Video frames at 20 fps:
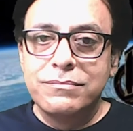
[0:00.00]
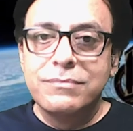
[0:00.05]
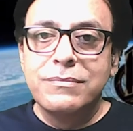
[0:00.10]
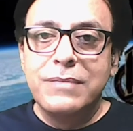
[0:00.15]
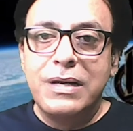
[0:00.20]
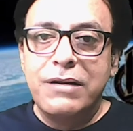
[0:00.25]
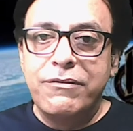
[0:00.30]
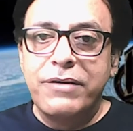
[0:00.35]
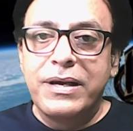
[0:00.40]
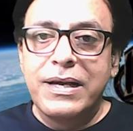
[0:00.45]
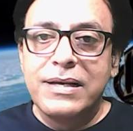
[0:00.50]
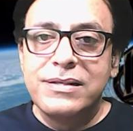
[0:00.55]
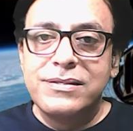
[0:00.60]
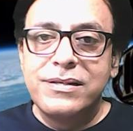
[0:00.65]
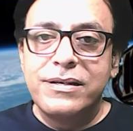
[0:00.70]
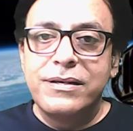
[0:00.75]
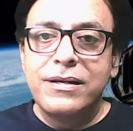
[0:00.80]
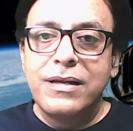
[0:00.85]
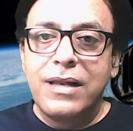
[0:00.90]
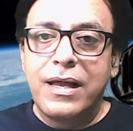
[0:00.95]
living in
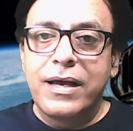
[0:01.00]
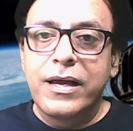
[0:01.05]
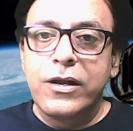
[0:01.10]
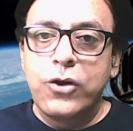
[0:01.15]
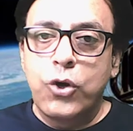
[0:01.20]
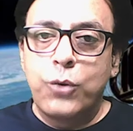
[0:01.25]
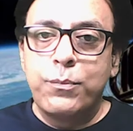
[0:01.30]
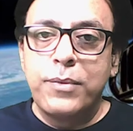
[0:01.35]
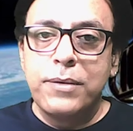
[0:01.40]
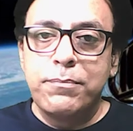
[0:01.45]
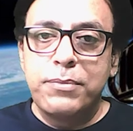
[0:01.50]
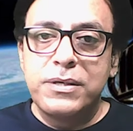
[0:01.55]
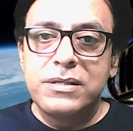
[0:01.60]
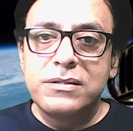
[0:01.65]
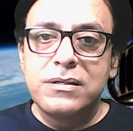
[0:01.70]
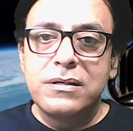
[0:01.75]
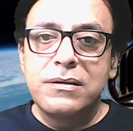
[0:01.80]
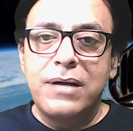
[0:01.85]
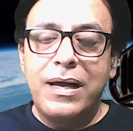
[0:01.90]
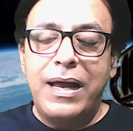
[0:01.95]
city like a normal person,